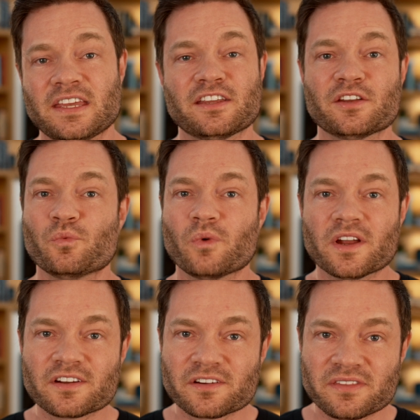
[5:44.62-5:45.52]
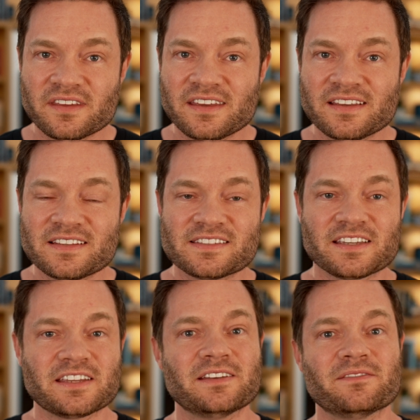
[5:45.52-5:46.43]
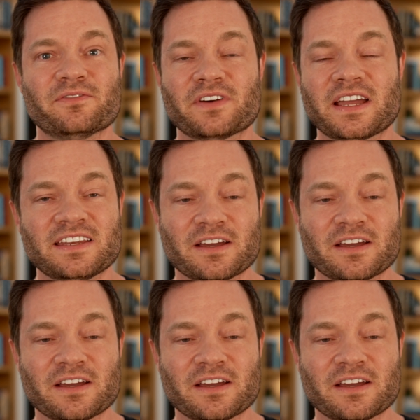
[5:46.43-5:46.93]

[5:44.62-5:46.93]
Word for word: It can wonder things. It can find